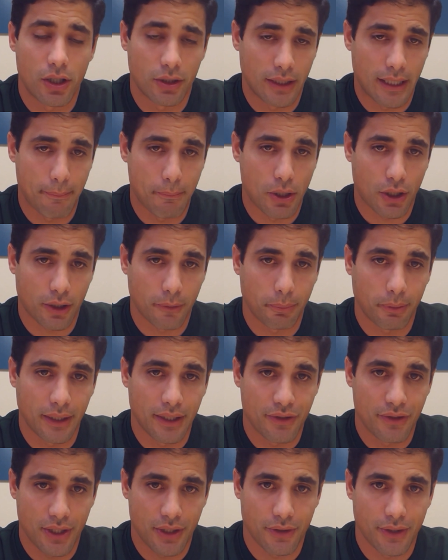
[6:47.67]
online
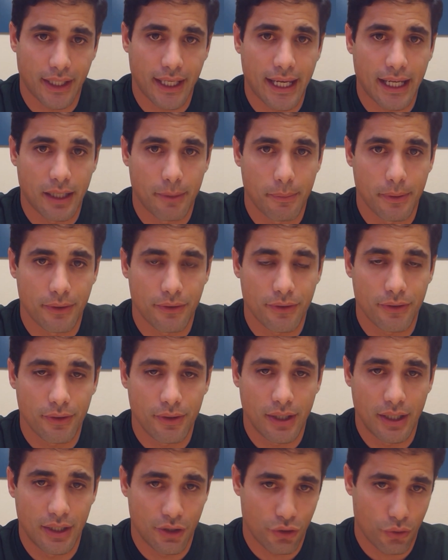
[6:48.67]
marketplace here in the cannabis
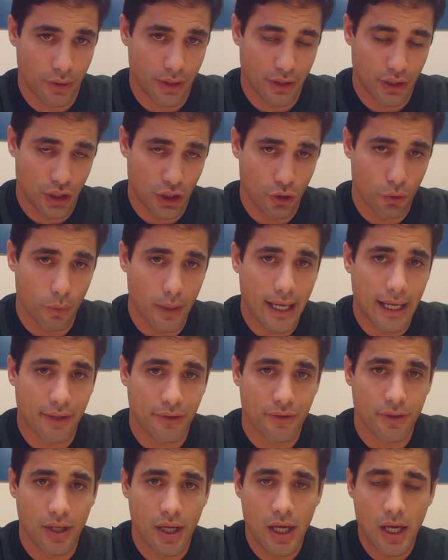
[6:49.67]
industry in the
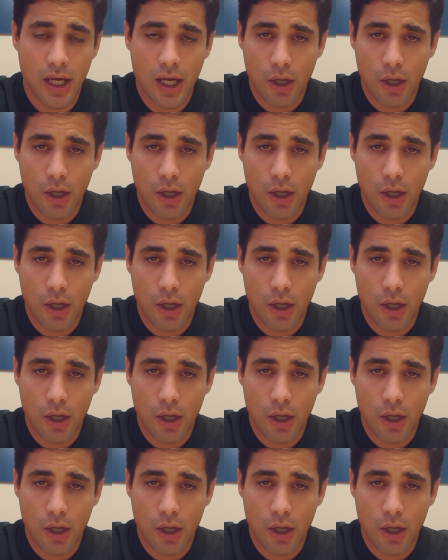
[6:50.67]
US,